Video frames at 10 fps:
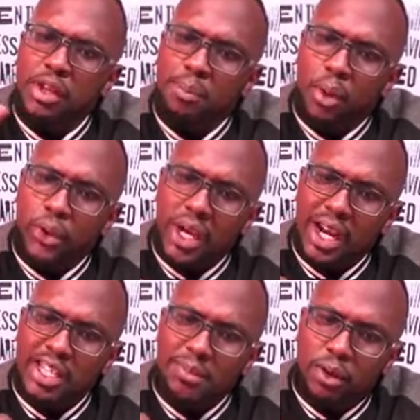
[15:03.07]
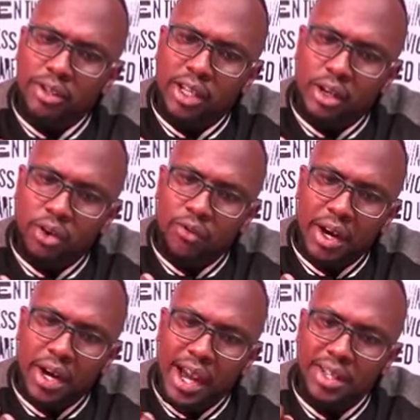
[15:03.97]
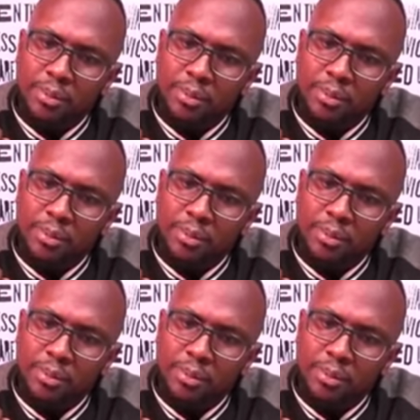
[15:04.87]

with both colors because they look very nice,